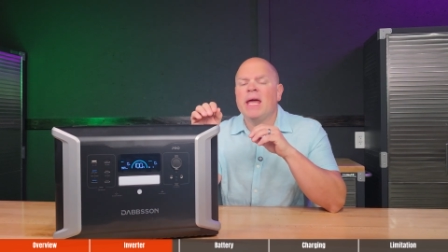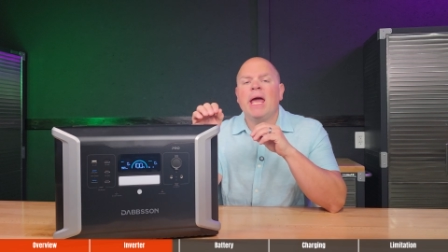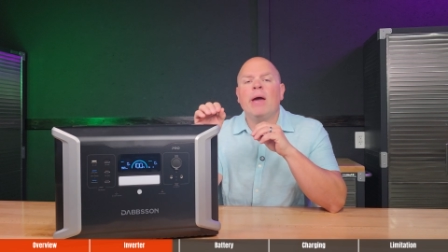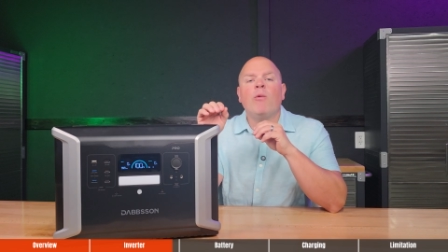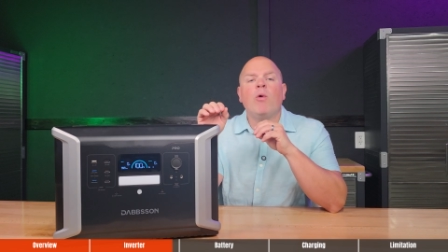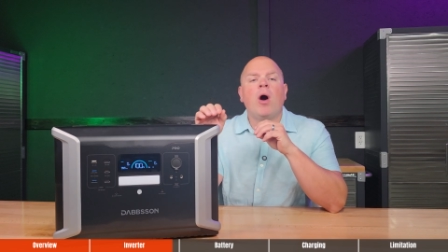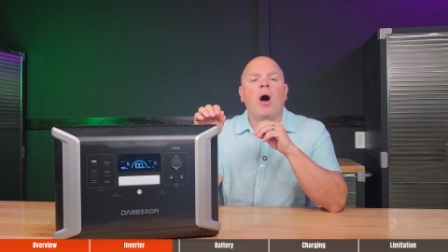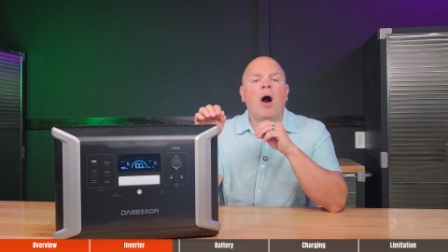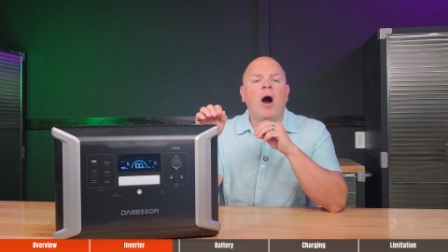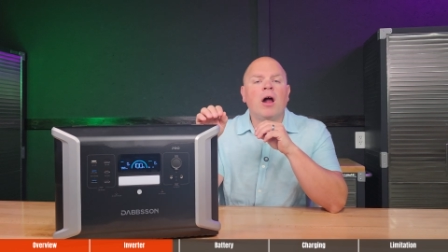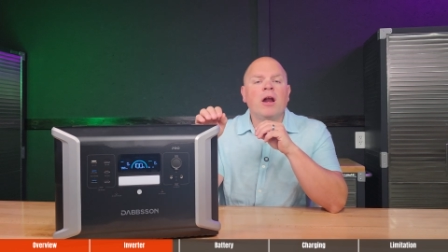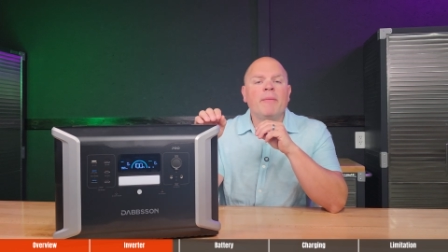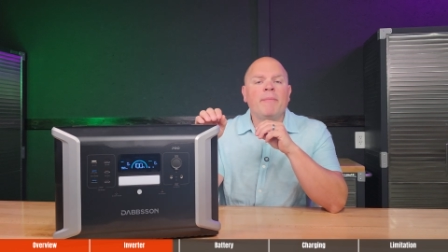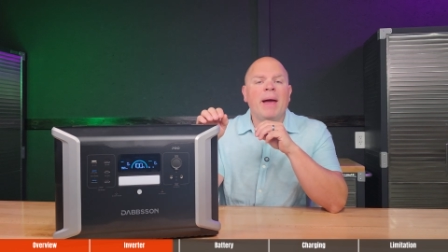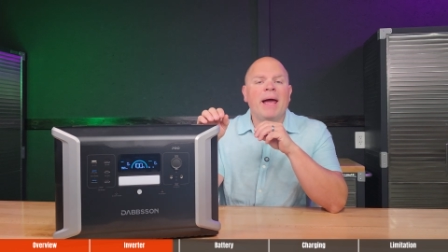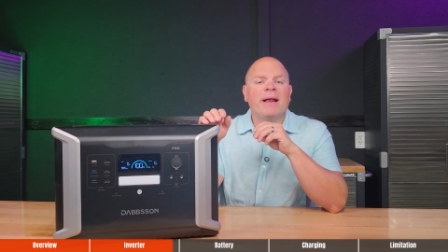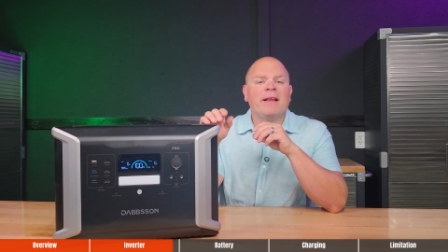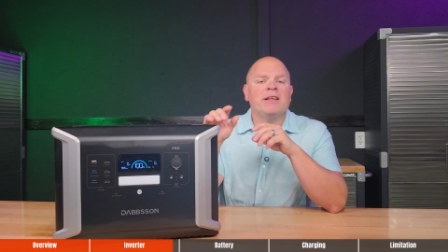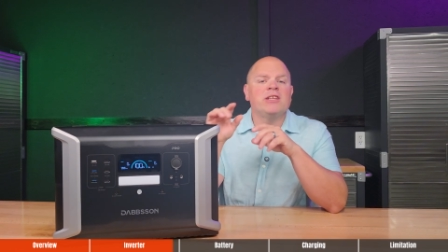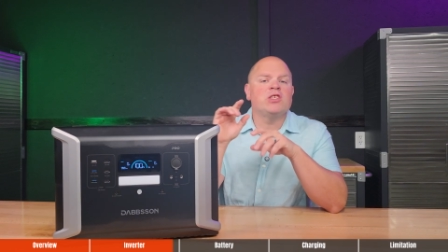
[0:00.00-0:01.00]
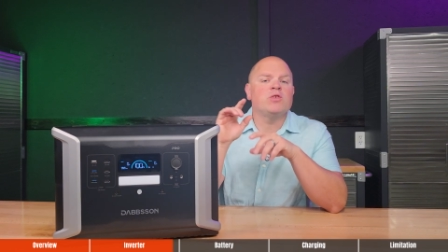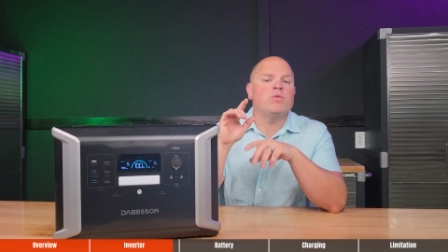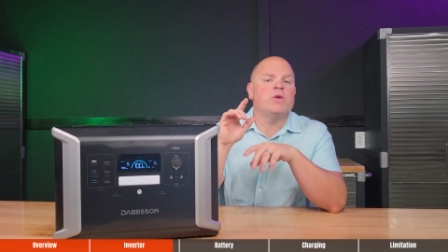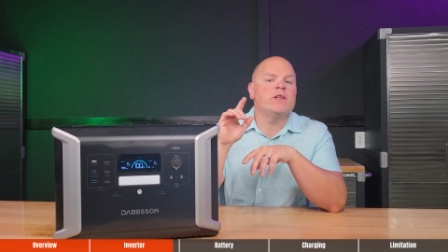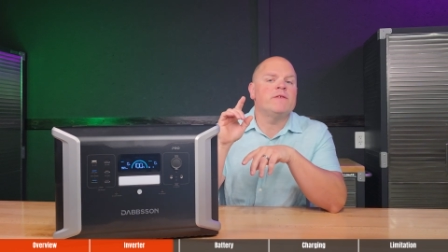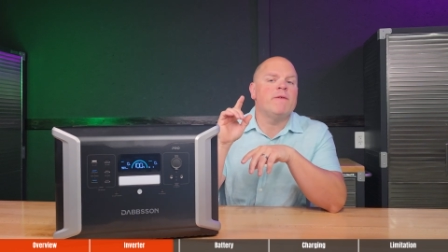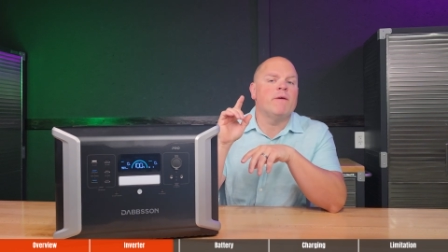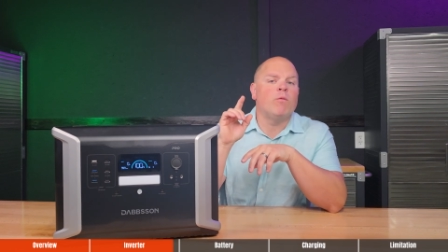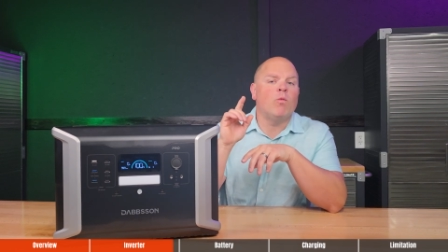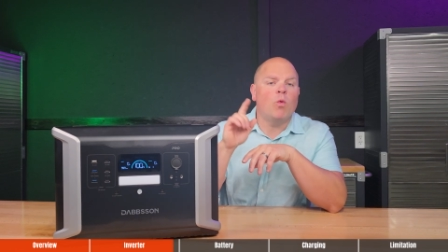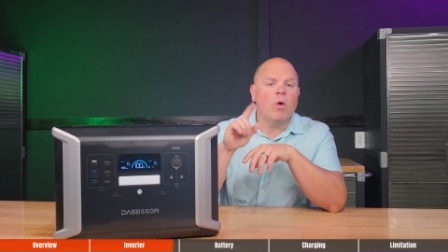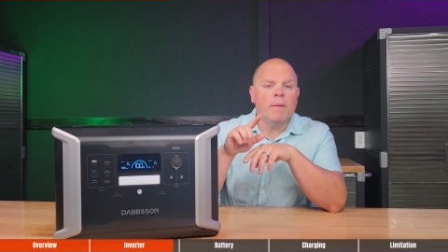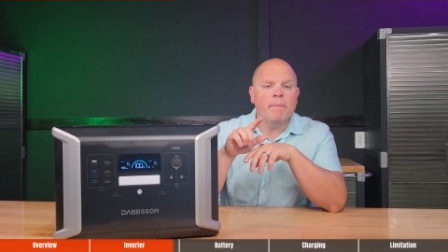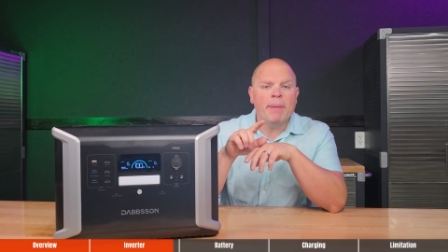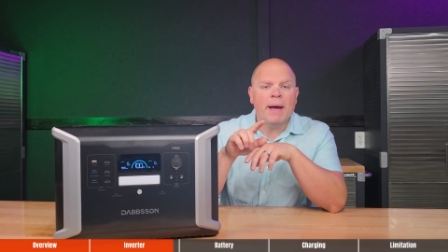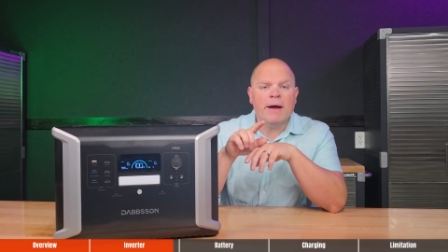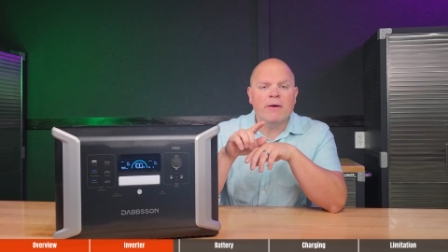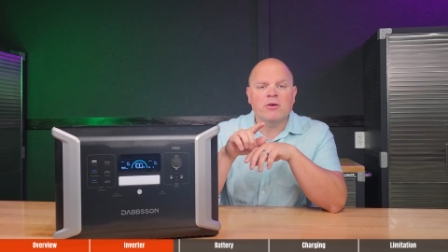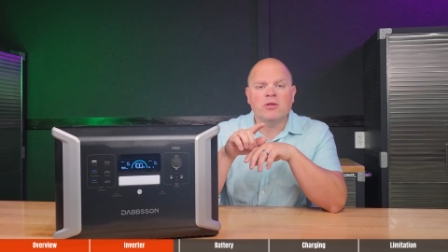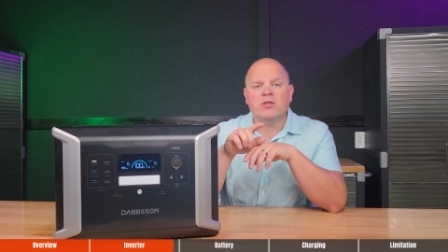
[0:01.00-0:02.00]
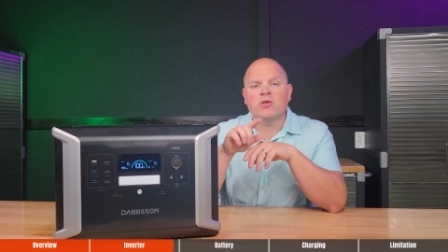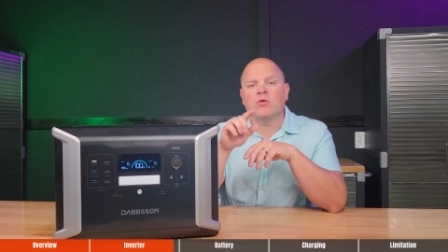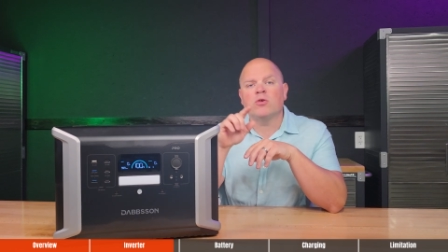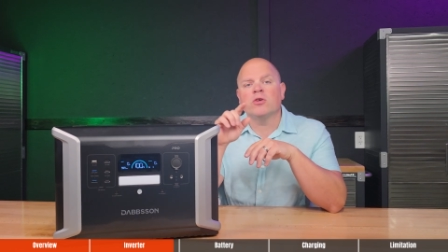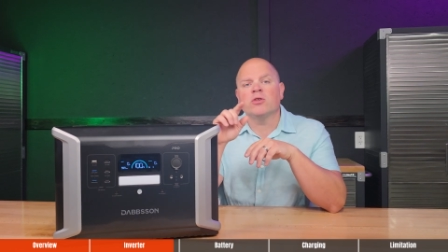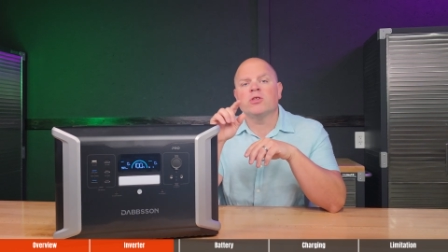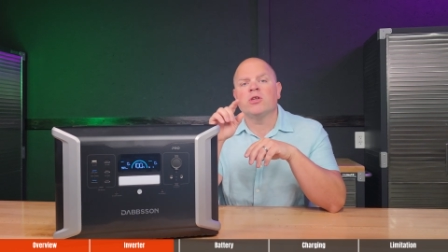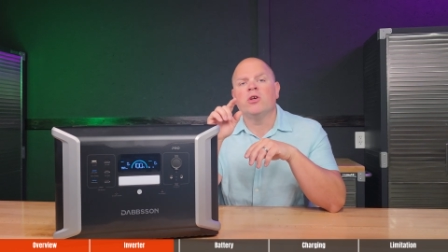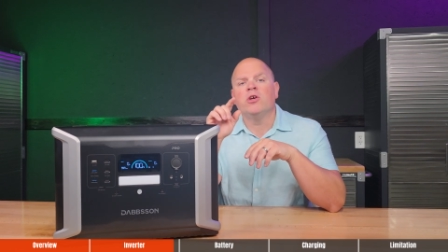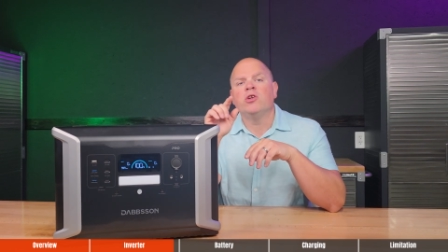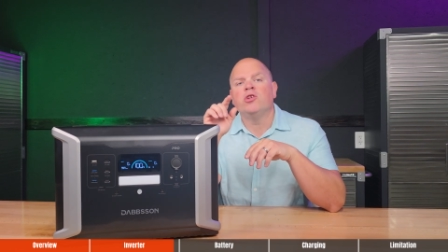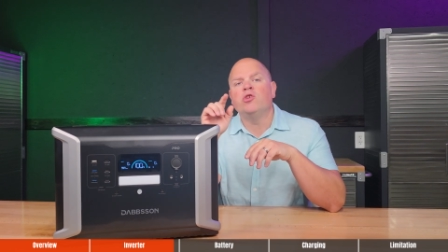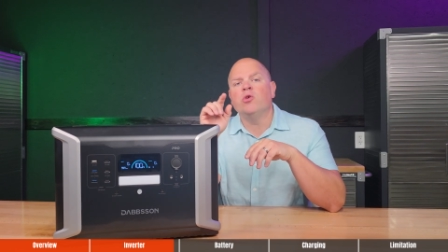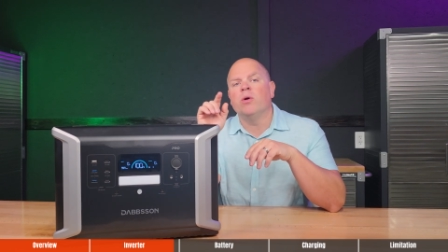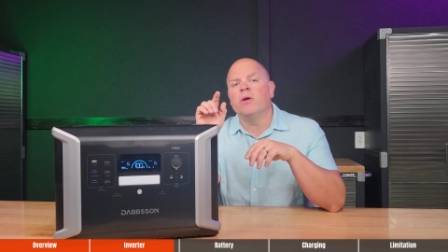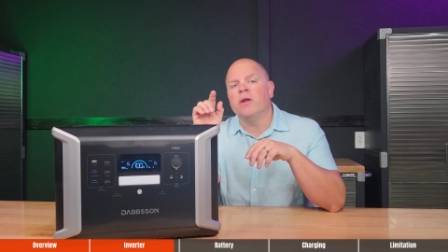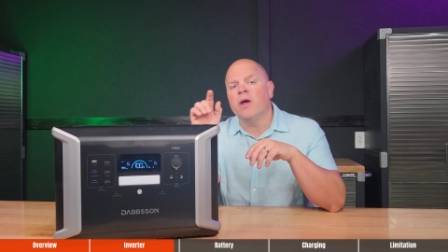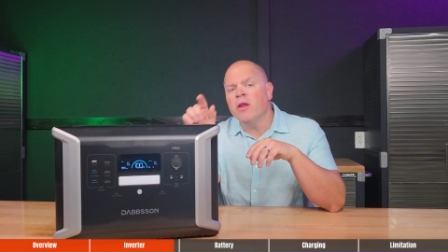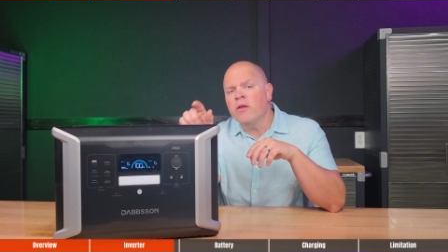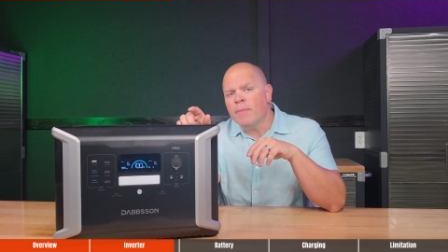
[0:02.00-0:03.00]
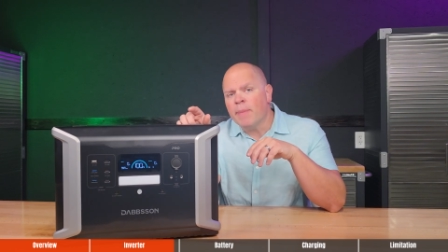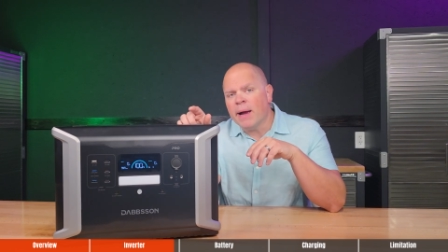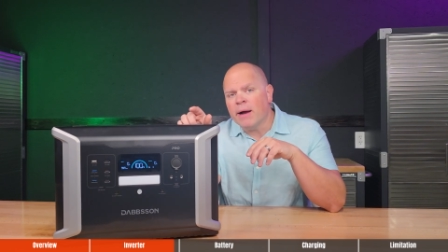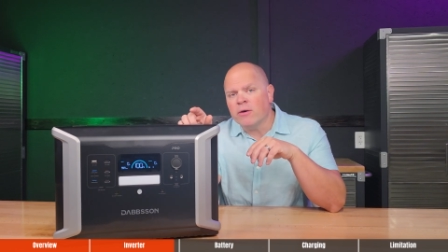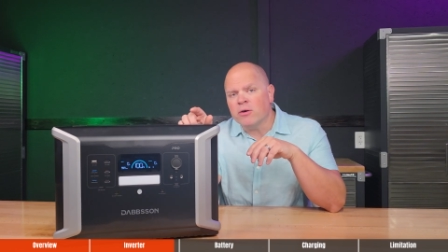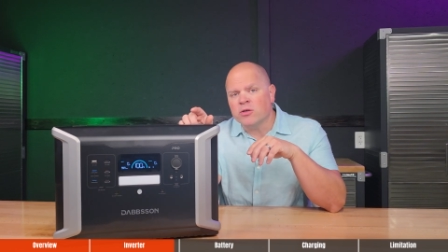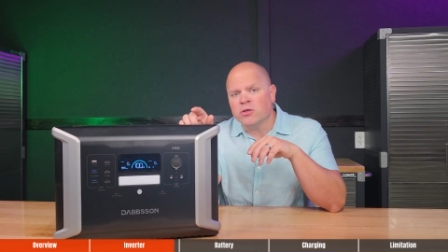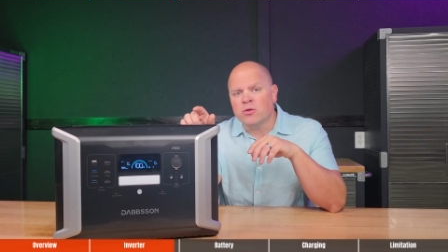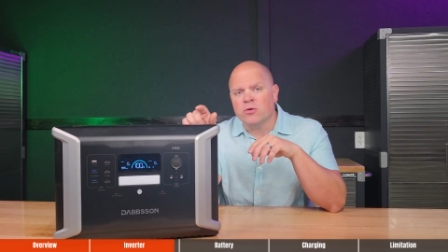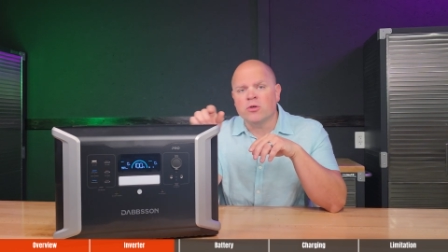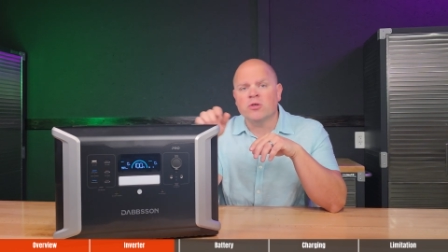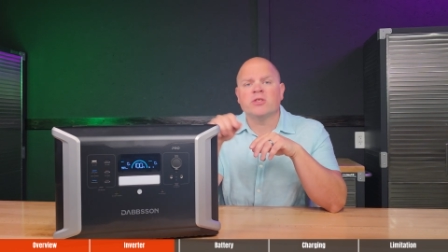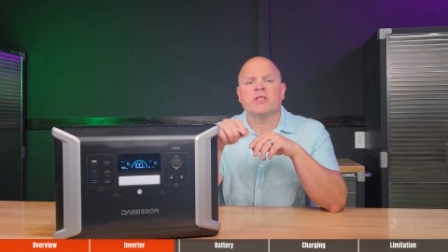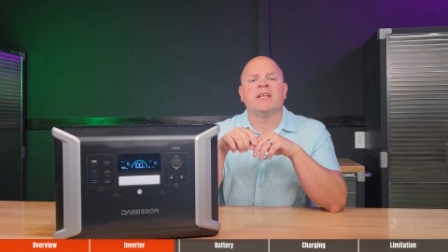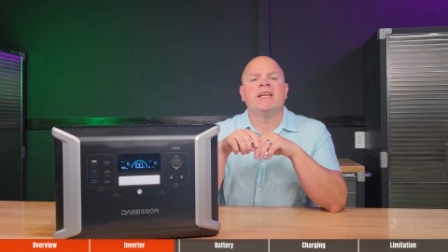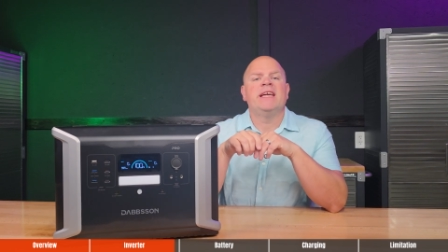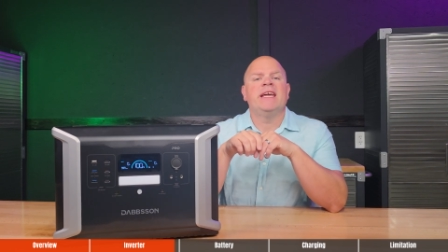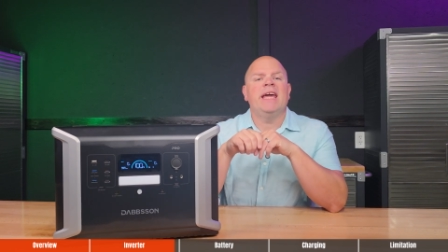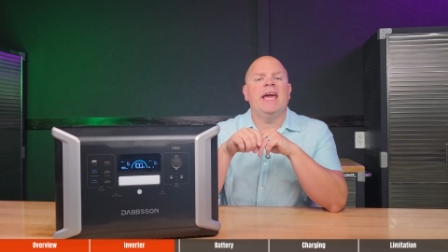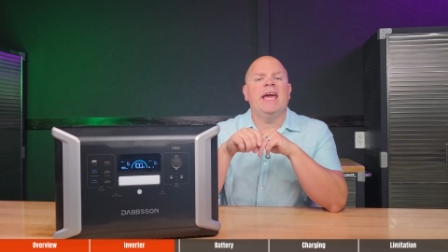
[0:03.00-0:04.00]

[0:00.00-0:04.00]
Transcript: it will automatically switch from one power source to another power source